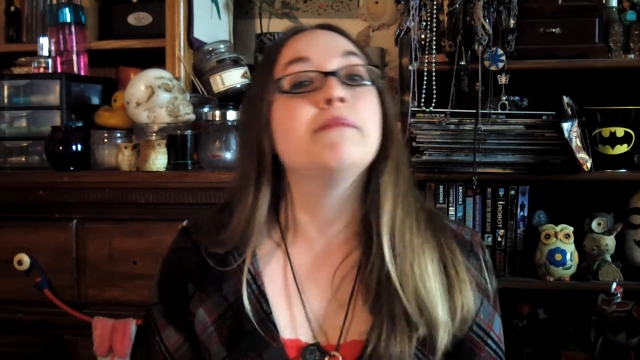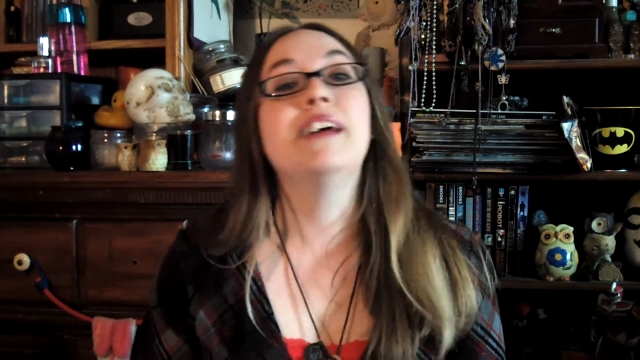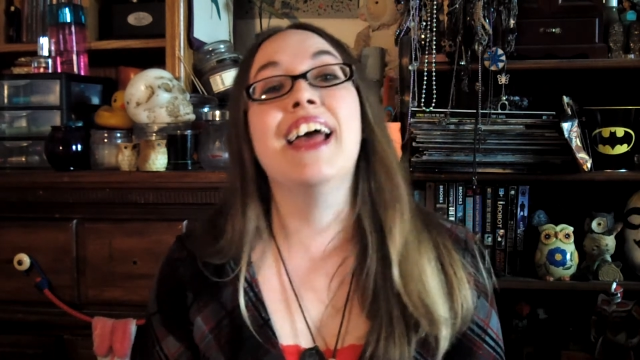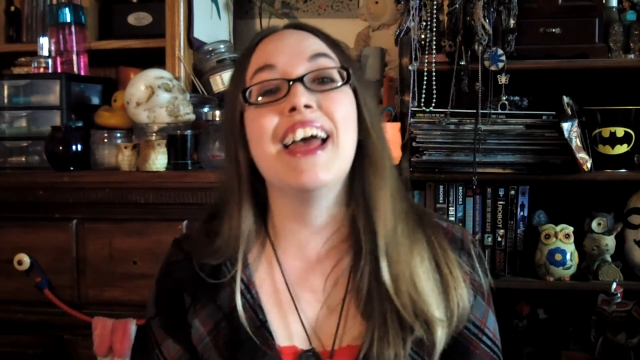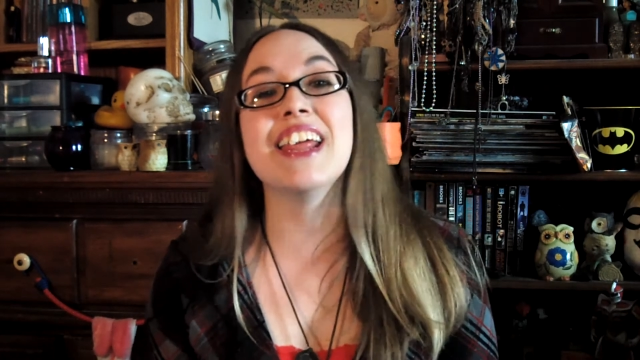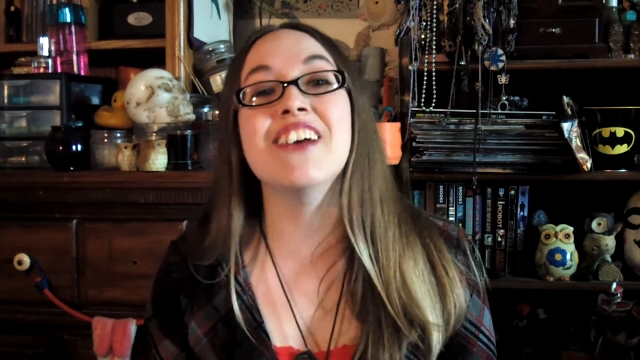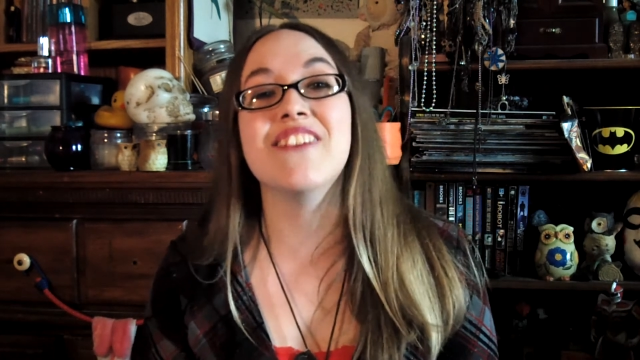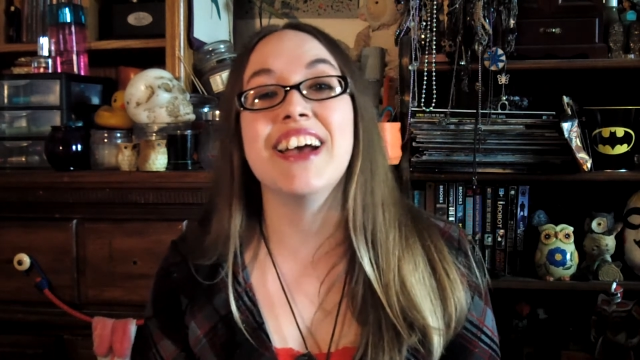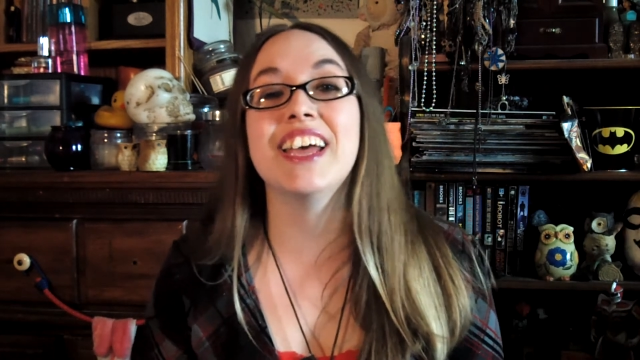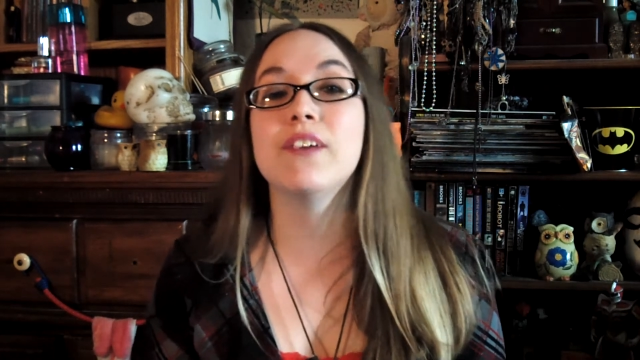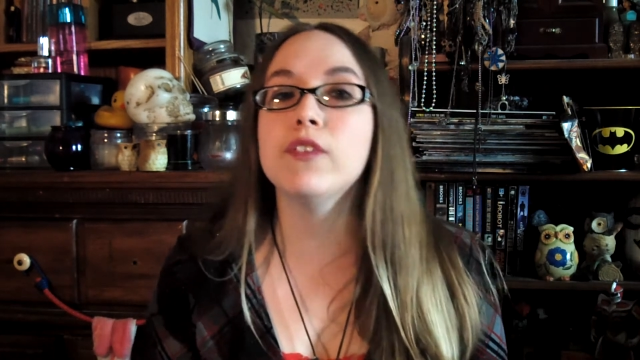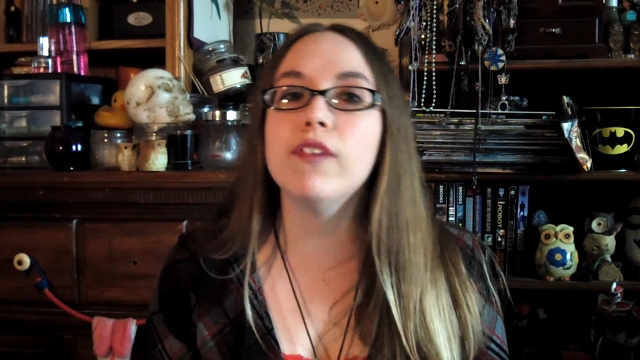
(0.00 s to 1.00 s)
But
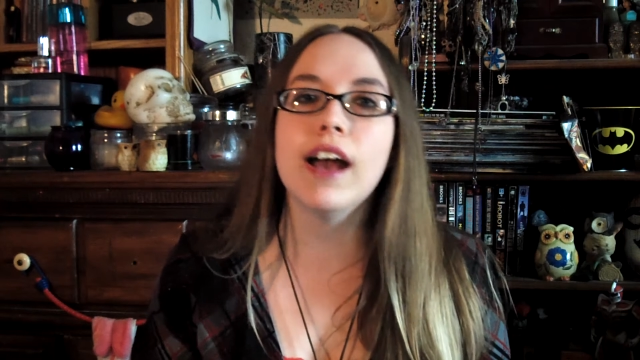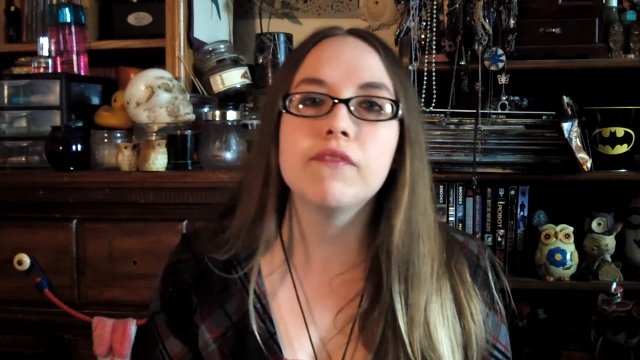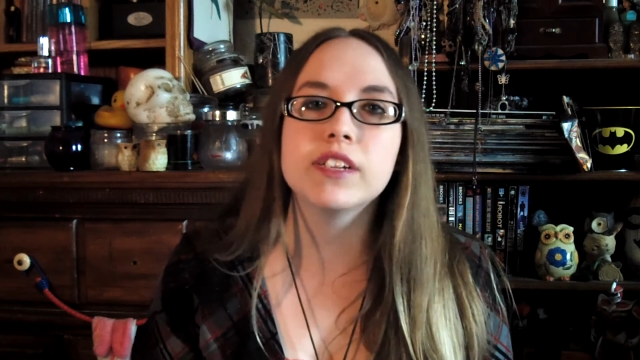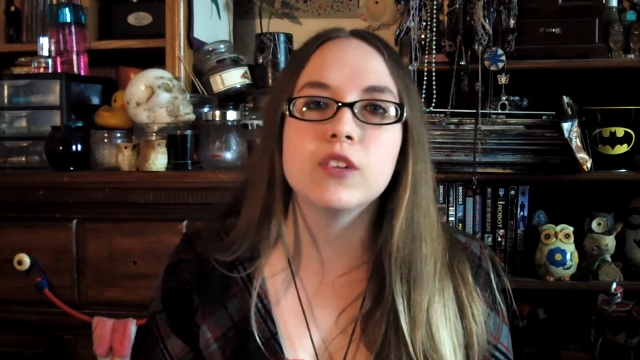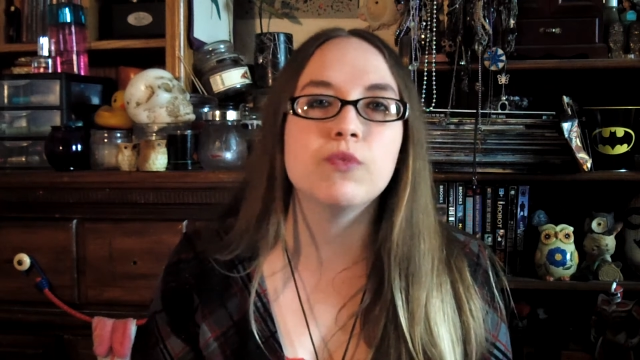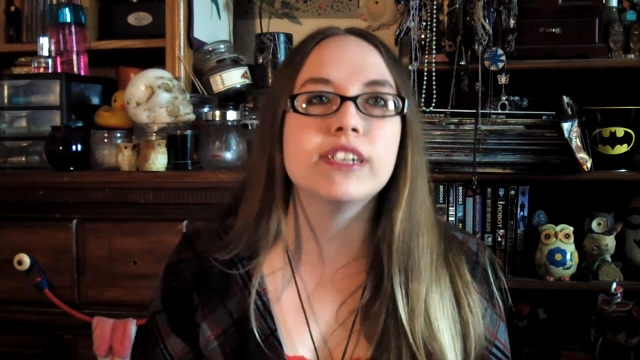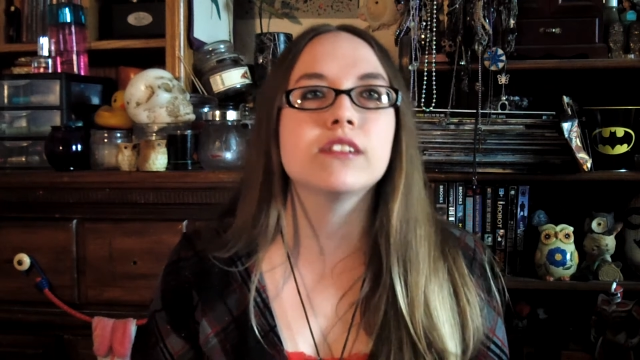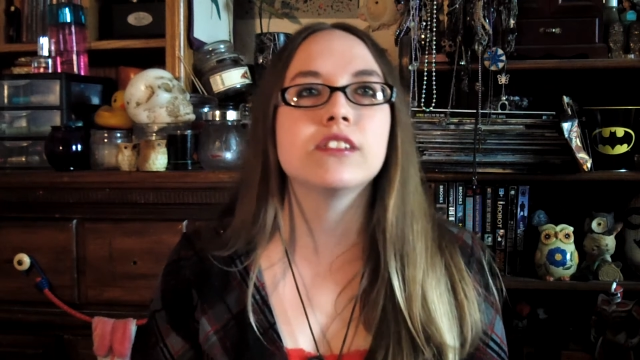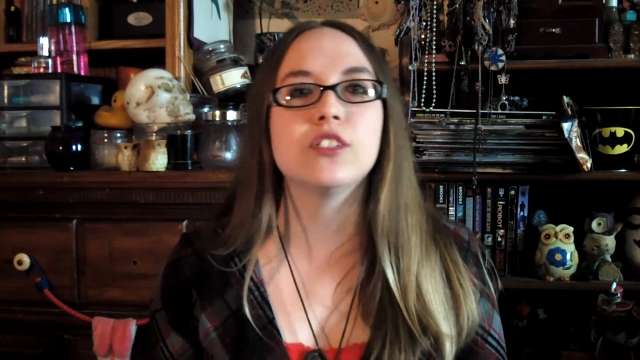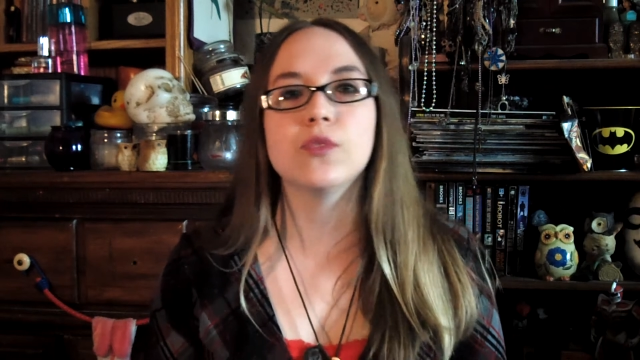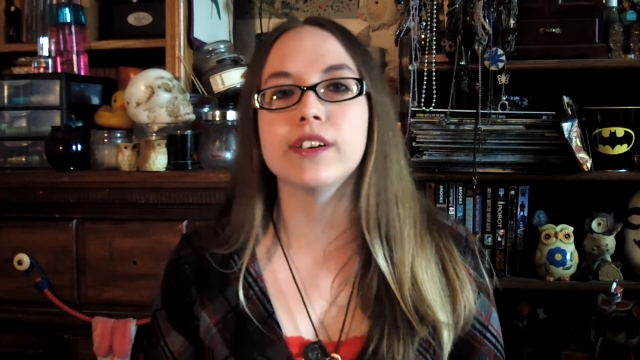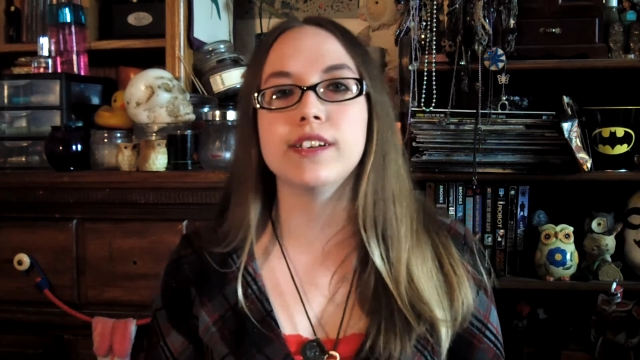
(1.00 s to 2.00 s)
anyway, if you have any
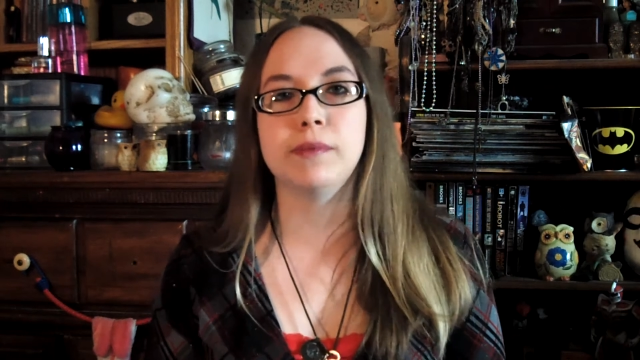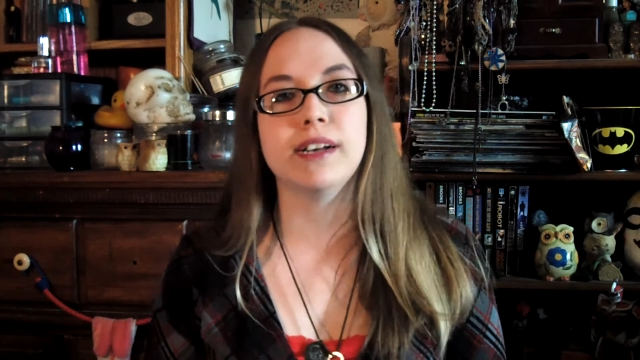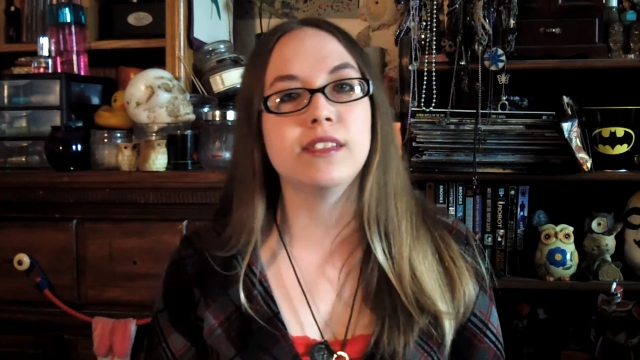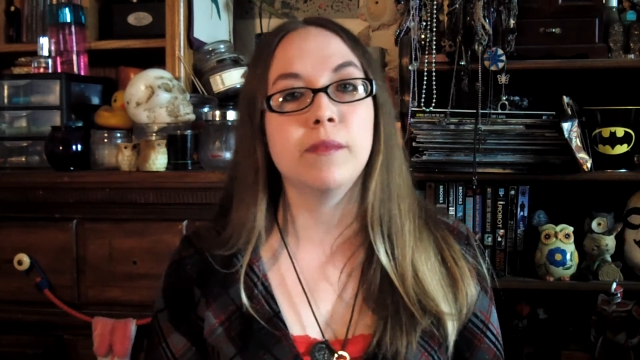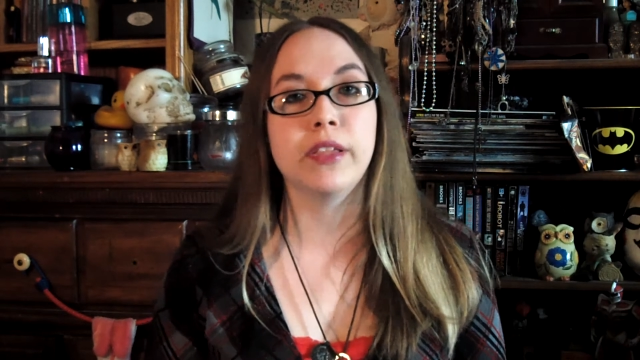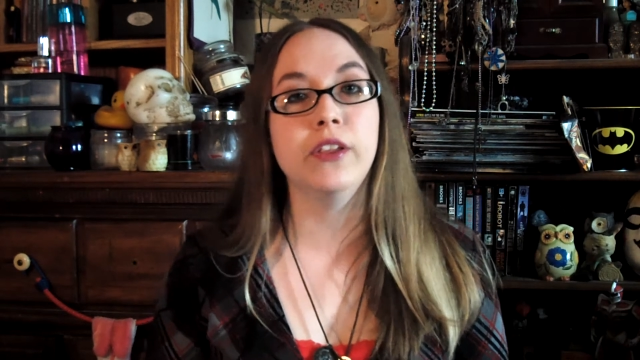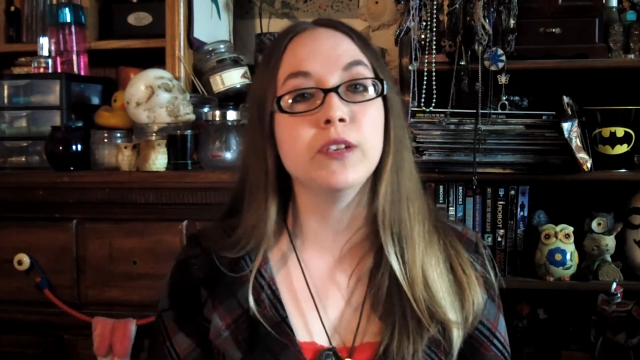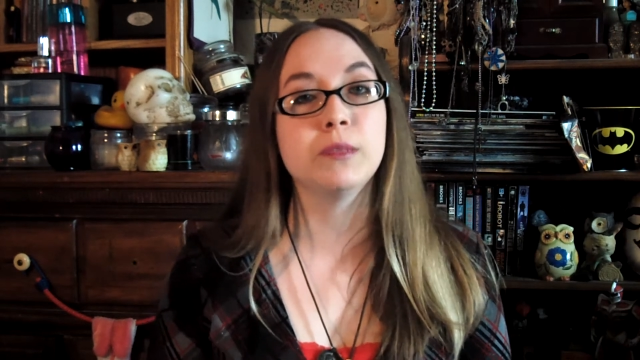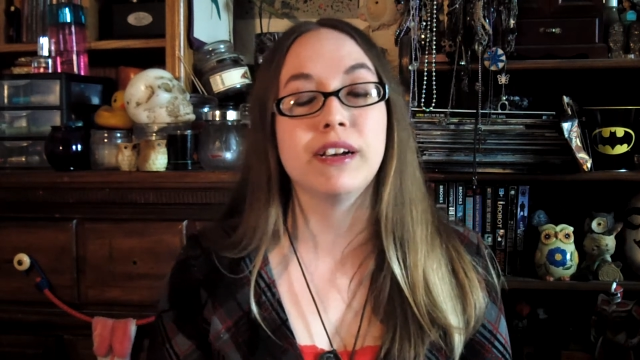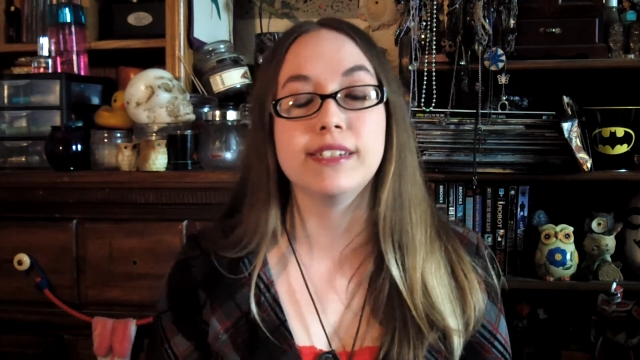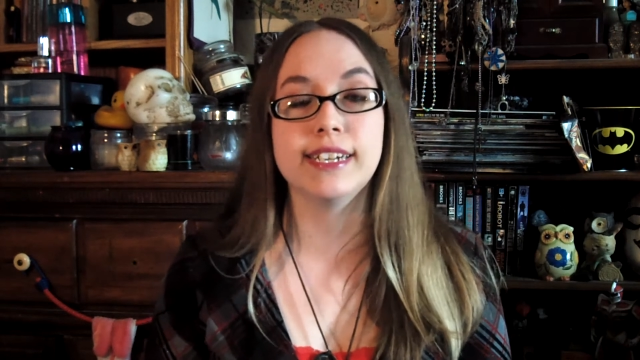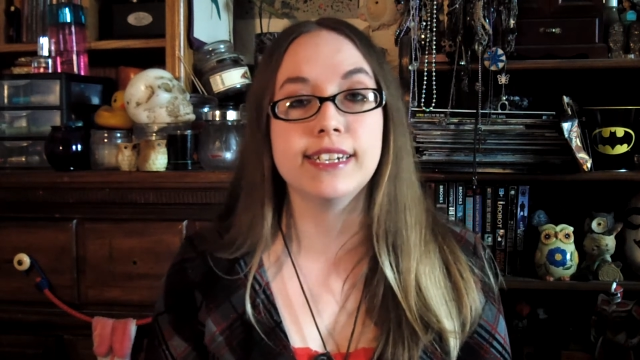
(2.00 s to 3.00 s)
weird stories about something you
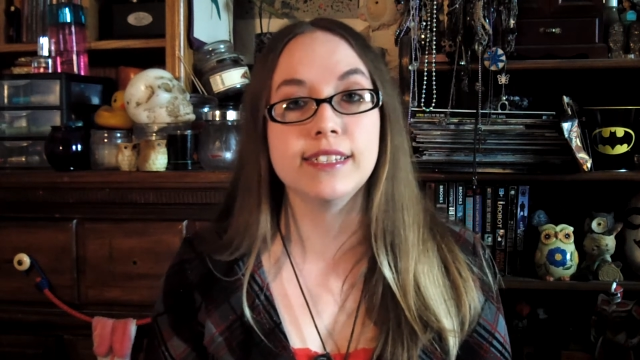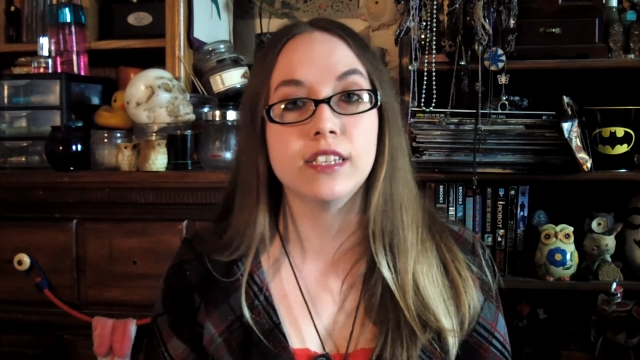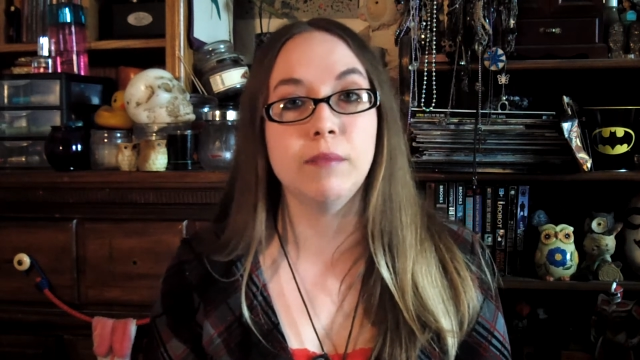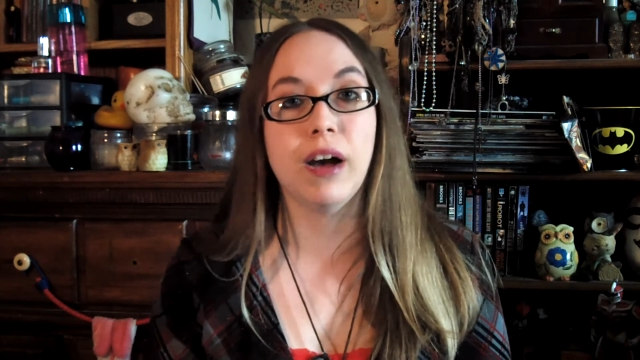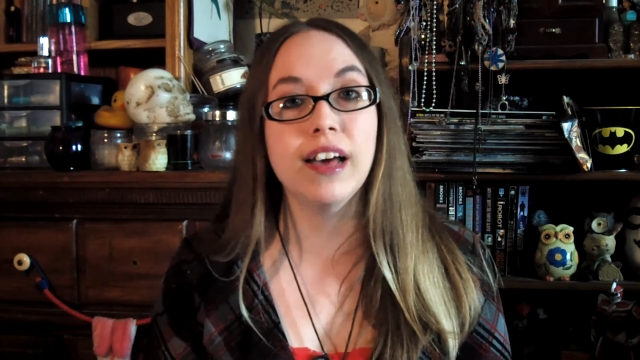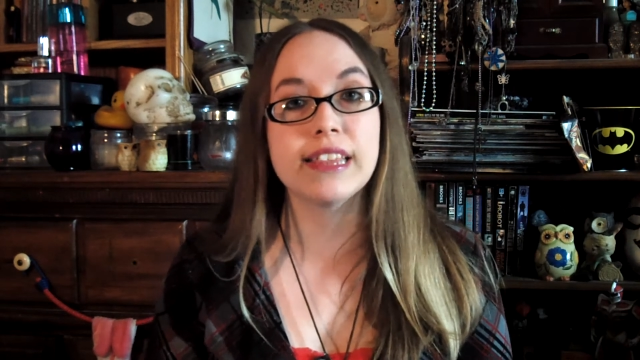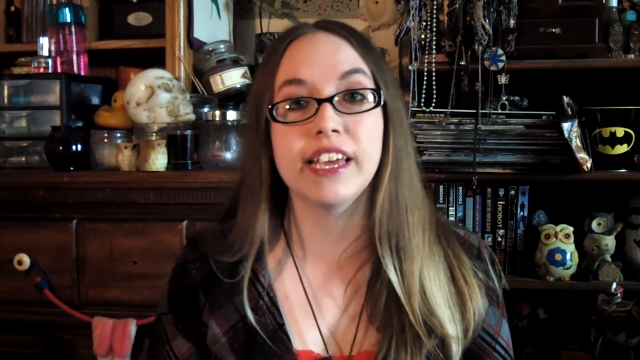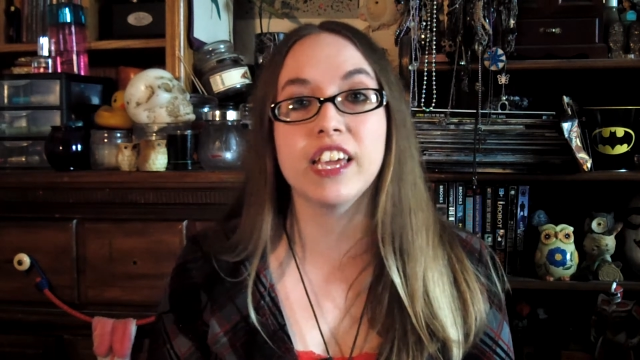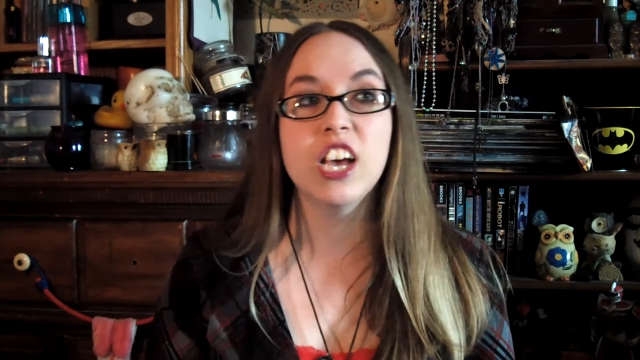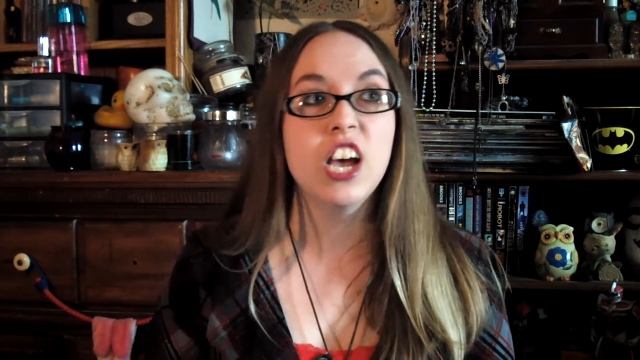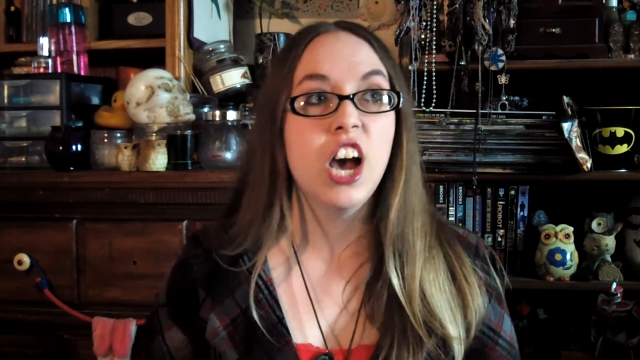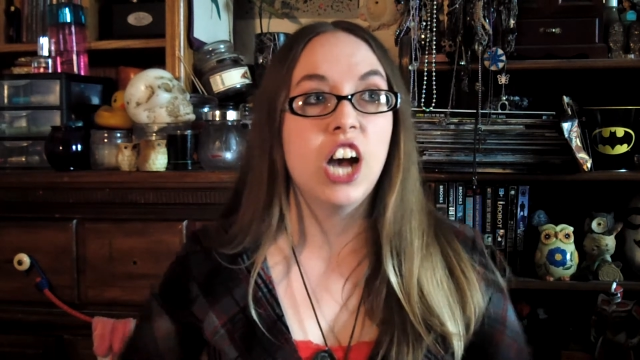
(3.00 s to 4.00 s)
spontaneously bought, like